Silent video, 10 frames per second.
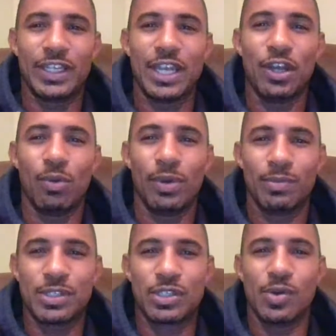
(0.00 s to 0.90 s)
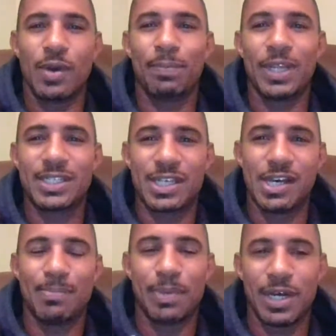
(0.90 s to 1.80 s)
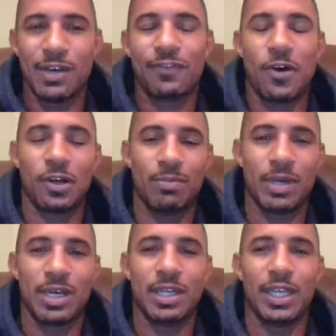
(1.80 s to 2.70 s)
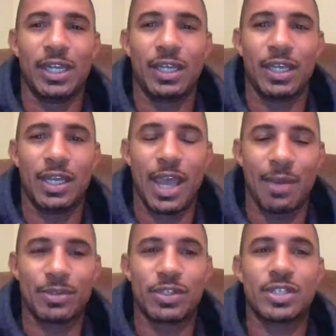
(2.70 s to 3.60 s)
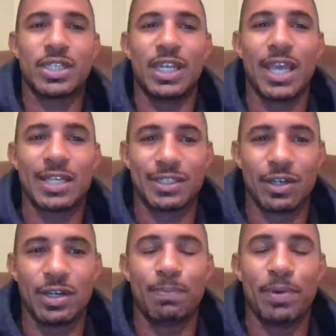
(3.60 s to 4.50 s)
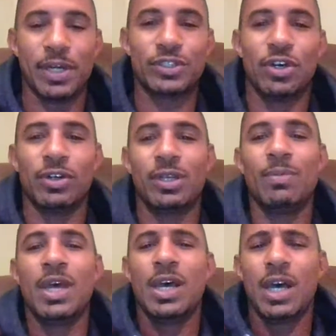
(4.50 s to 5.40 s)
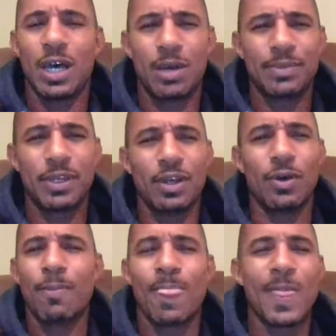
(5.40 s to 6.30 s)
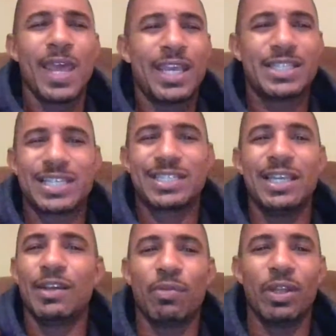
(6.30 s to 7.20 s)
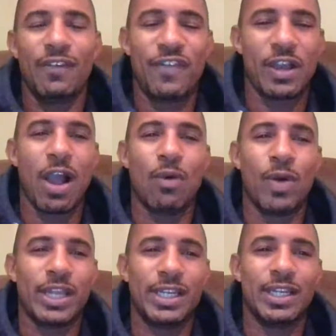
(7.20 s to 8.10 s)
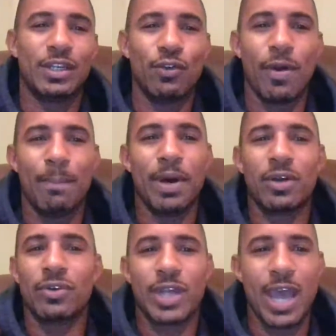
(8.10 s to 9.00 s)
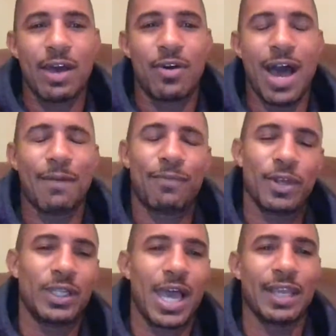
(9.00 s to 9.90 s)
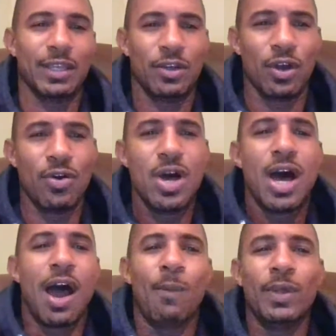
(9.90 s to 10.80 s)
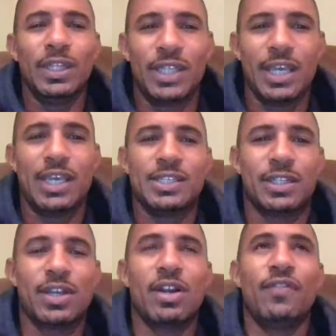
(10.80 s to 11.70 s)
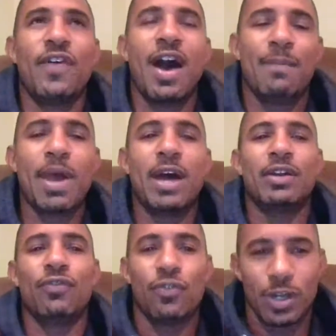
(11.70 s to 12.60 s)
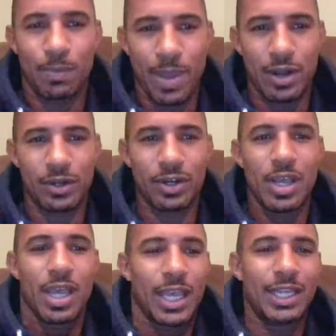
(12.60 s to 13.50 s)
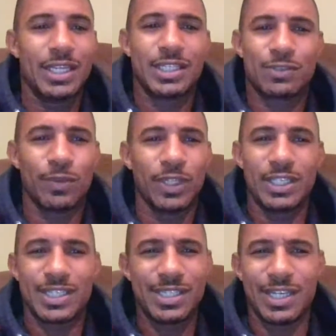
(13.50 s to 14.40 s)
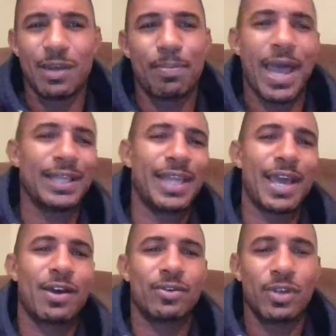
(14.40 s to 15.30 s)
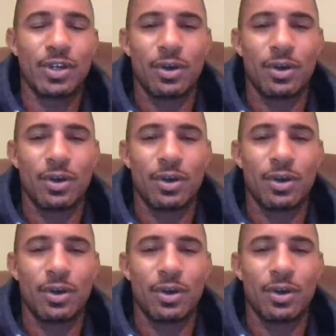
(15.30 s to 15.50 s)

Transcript: didn't know what he was doing. Plus, Bud fought him in the amateurs, and he has a good punch on him. He just need to really figure out what he need to do and buckle down. I feel like, I really think he's a 35-pounder, 40-pounder, and he just need to bite down.